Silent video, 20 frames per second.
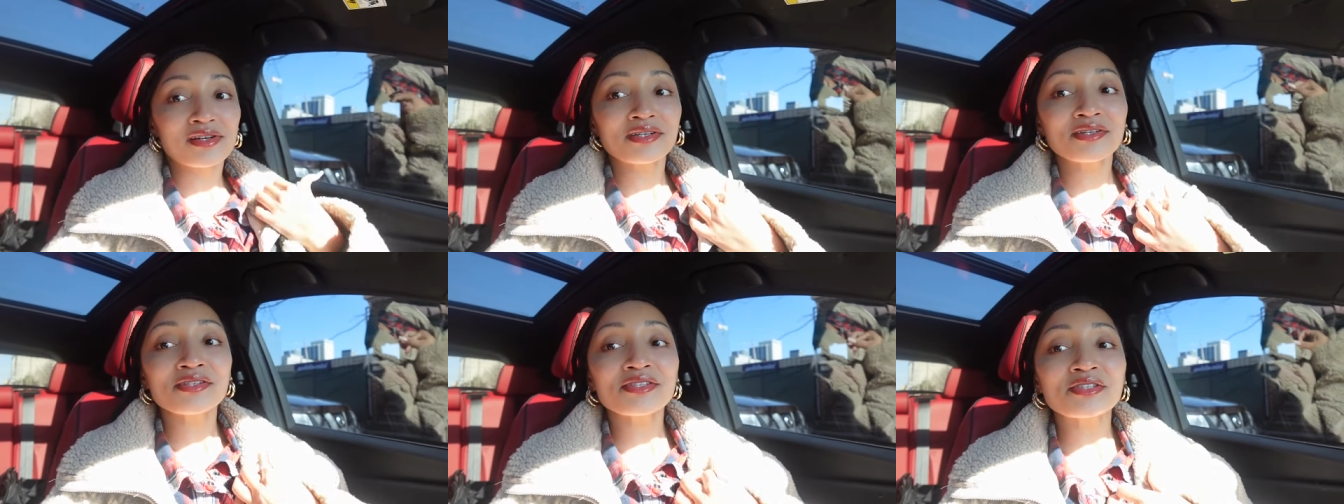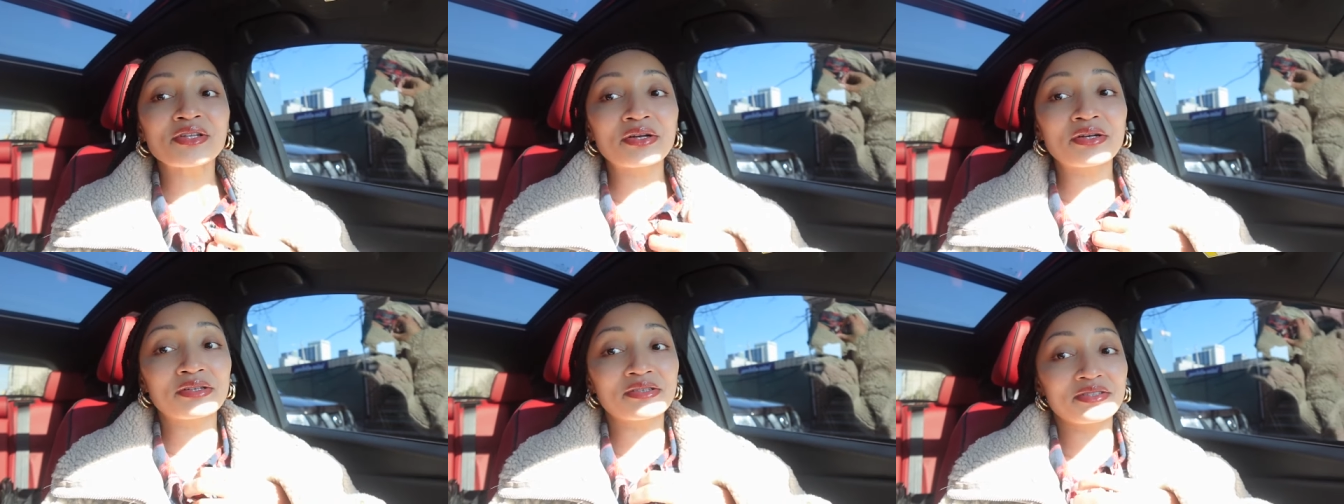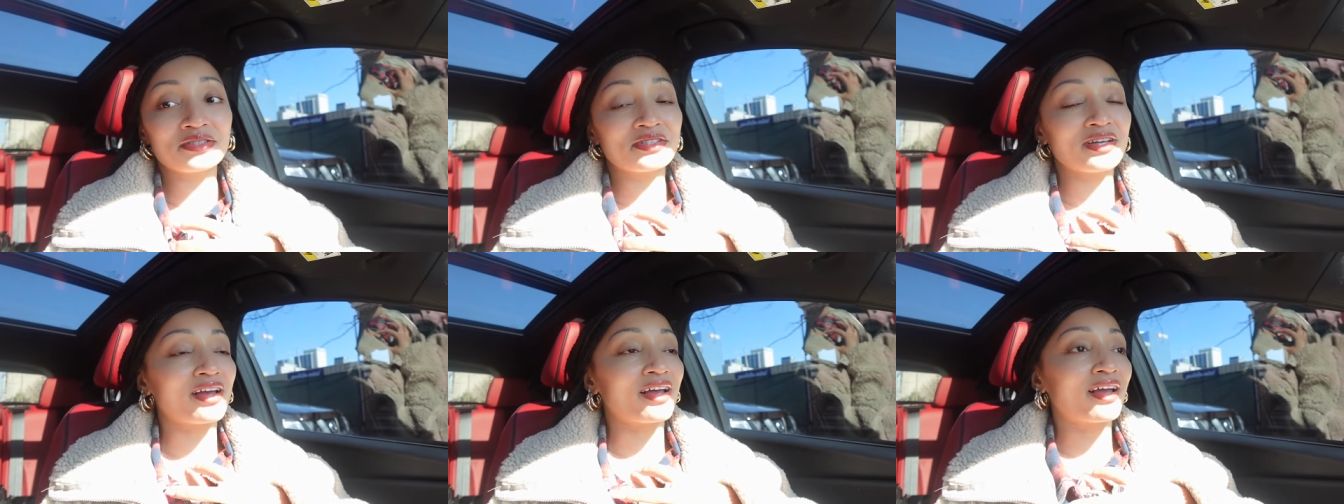it's
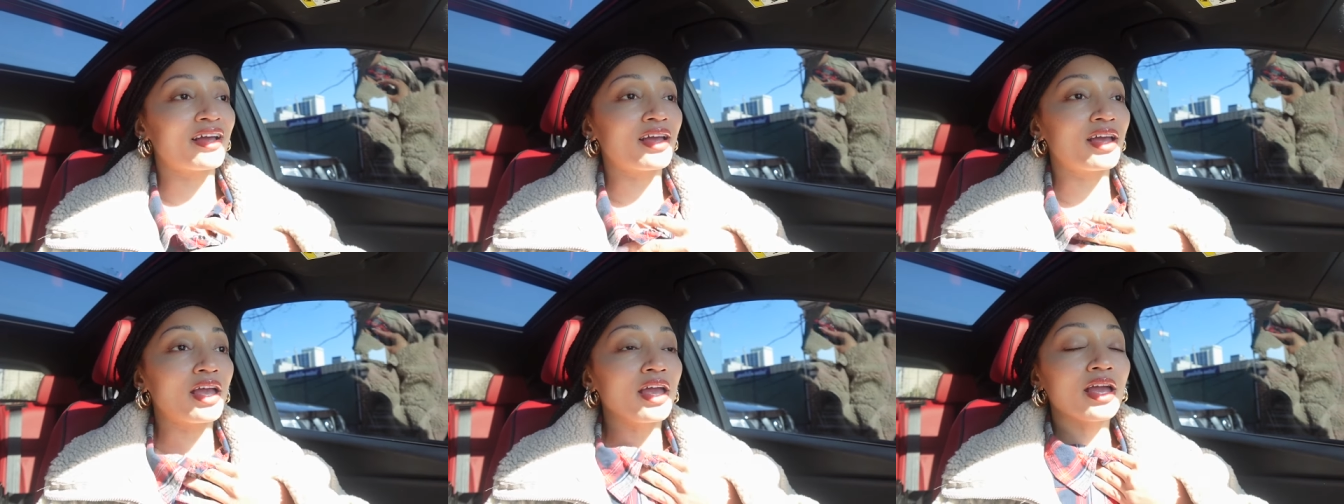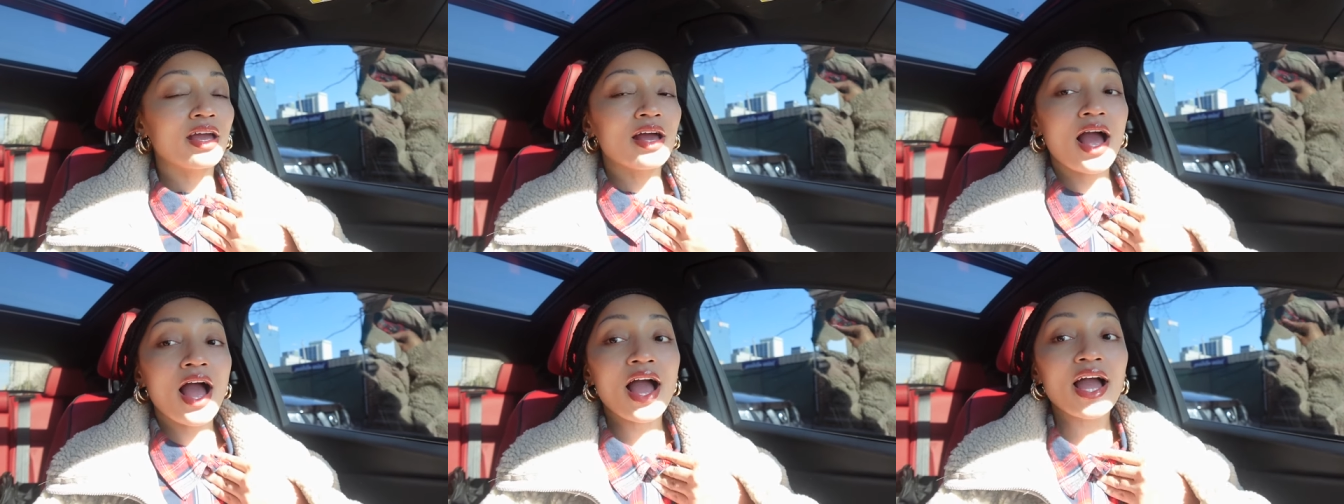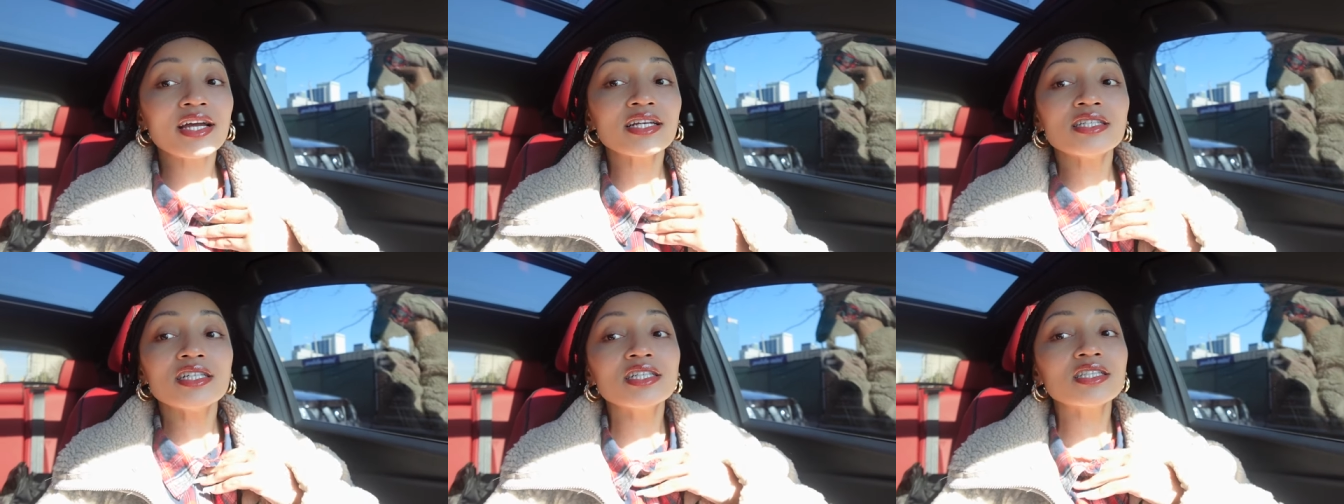Thursday and
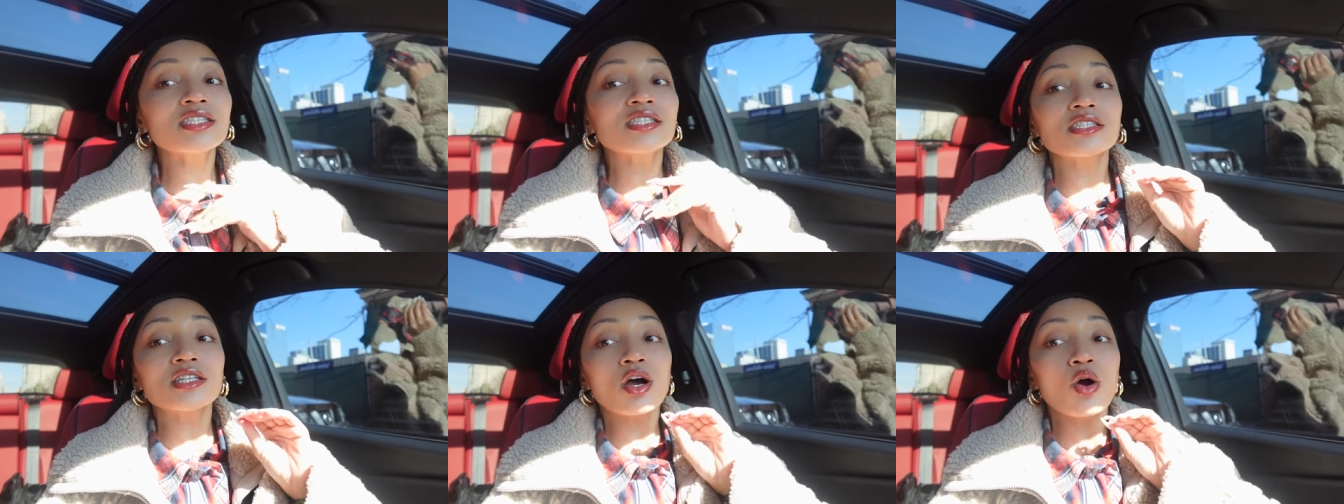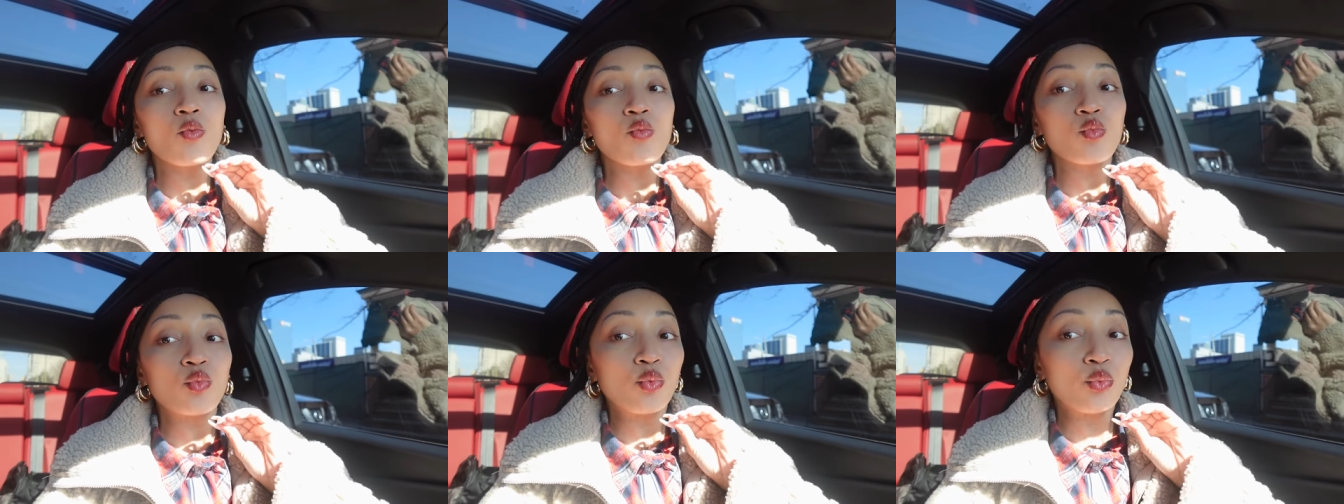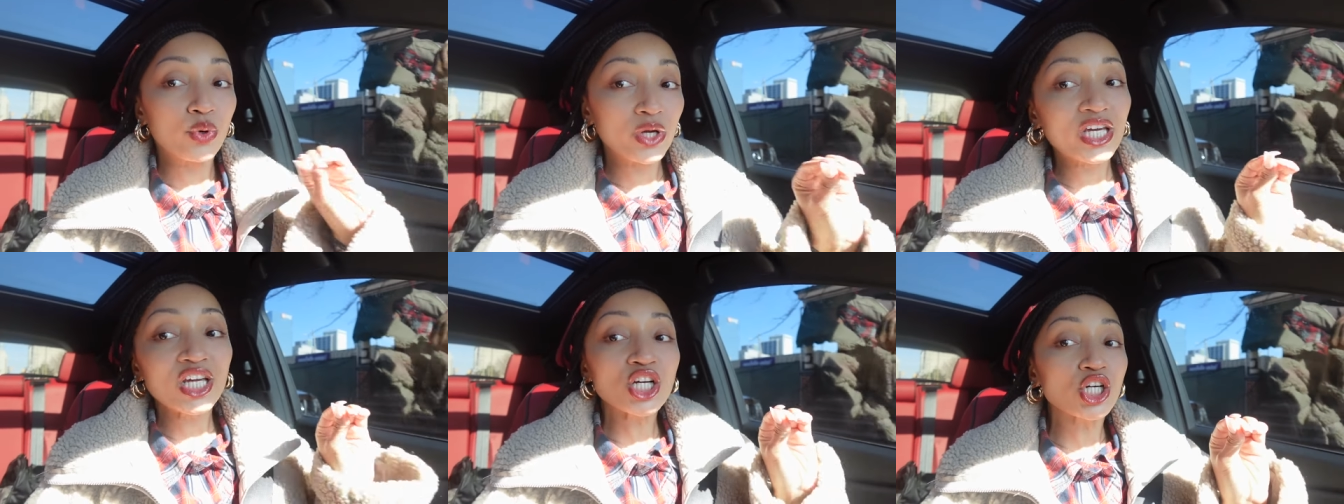I did some
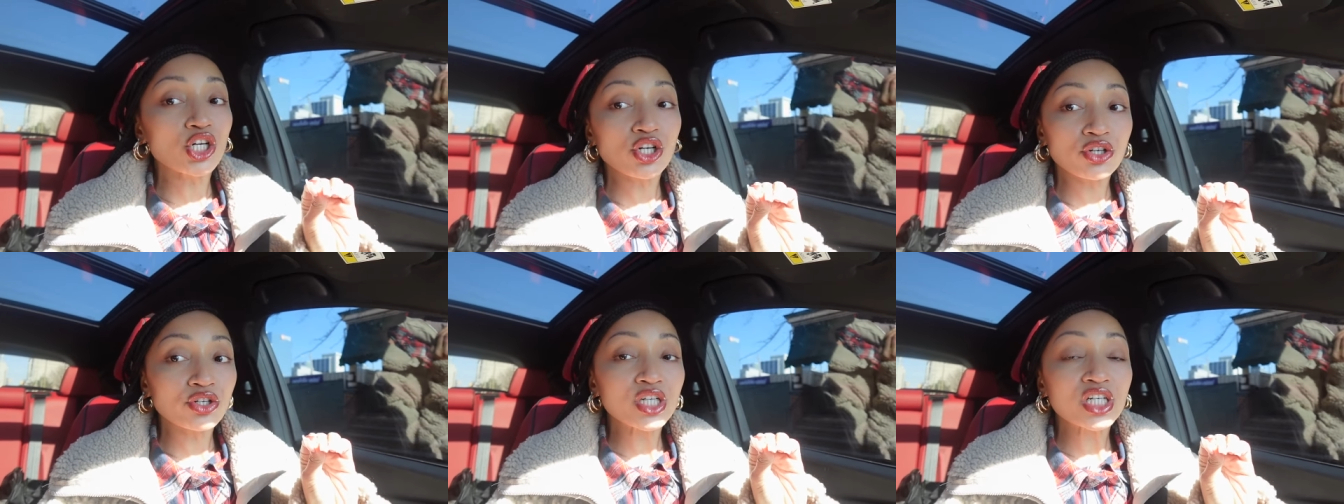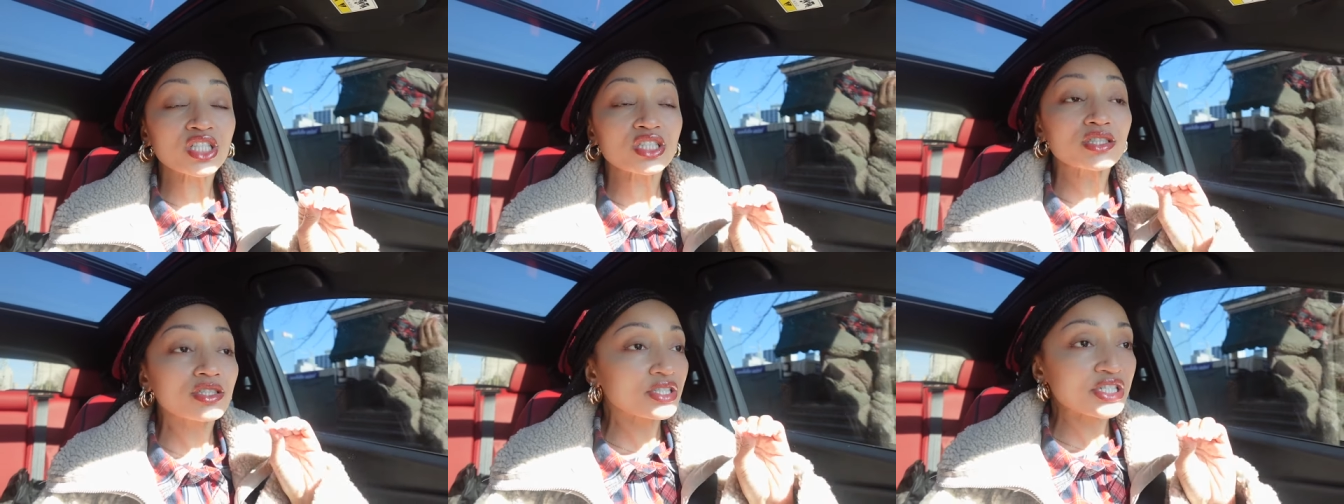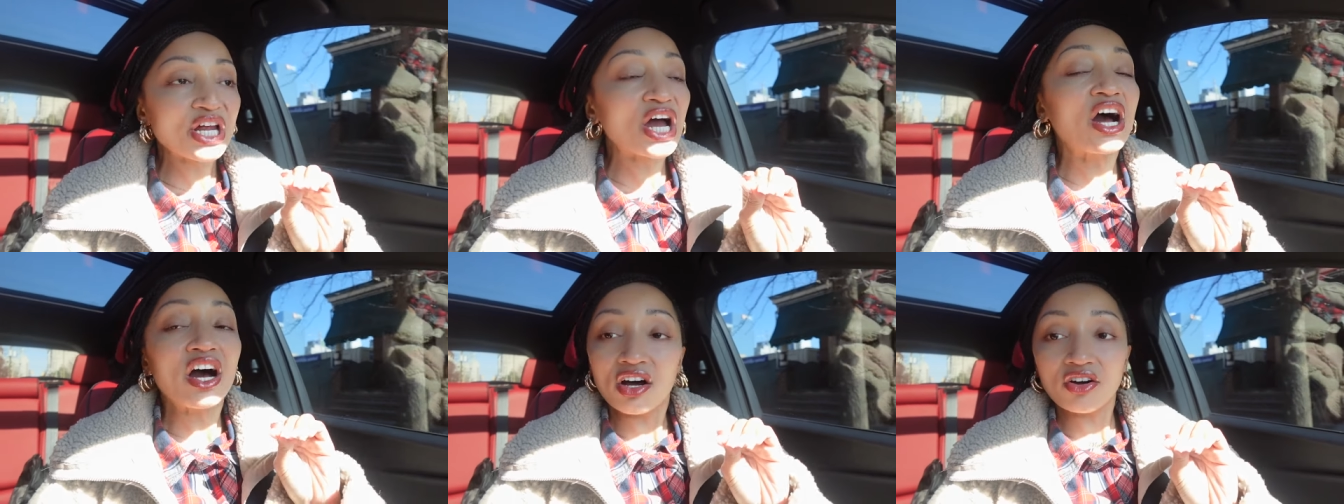weird
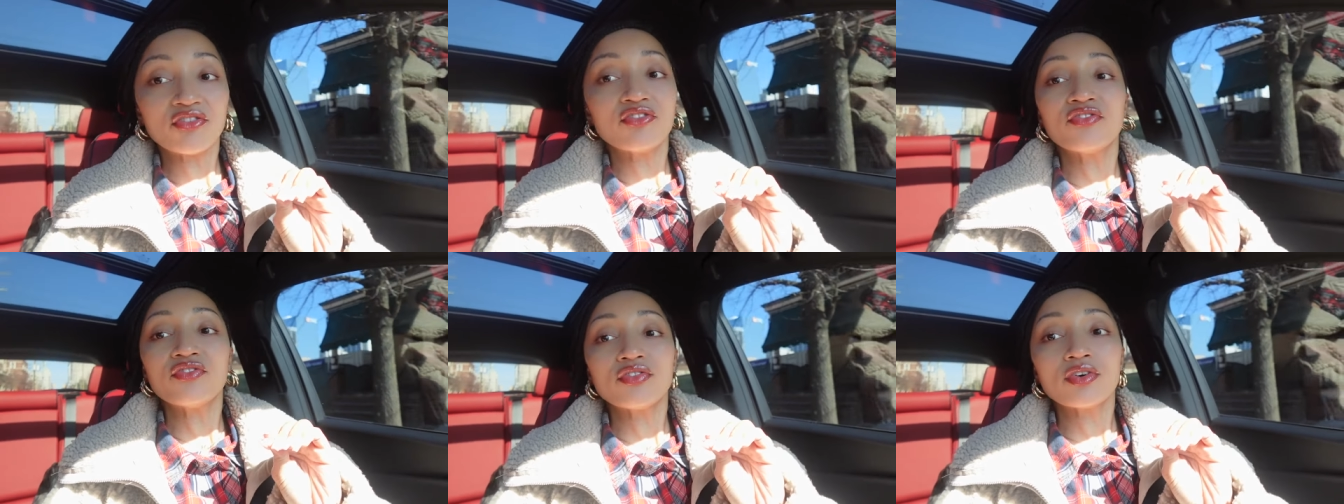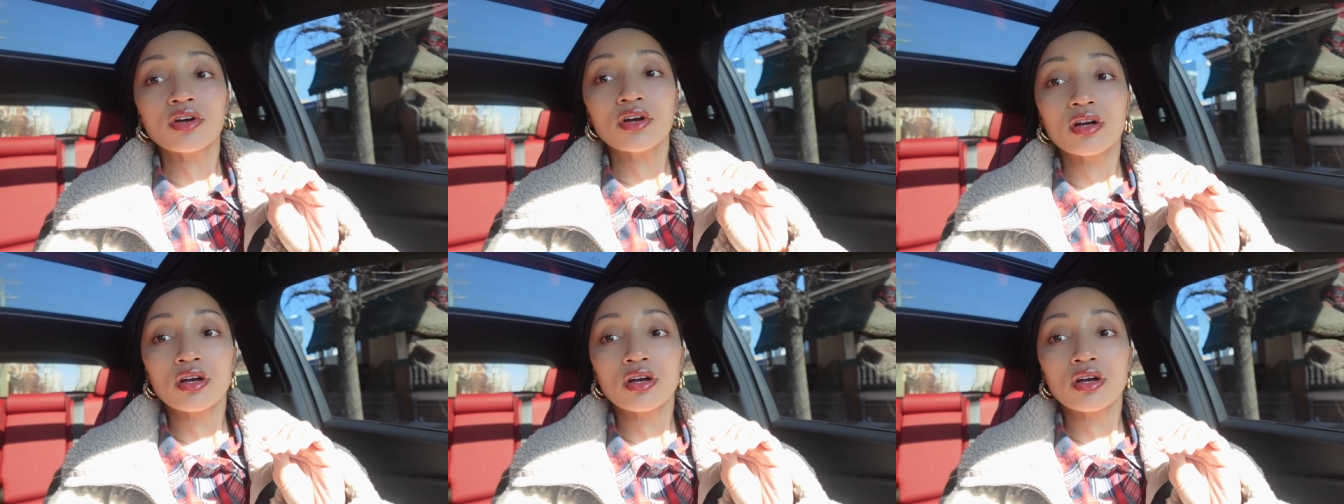stuff.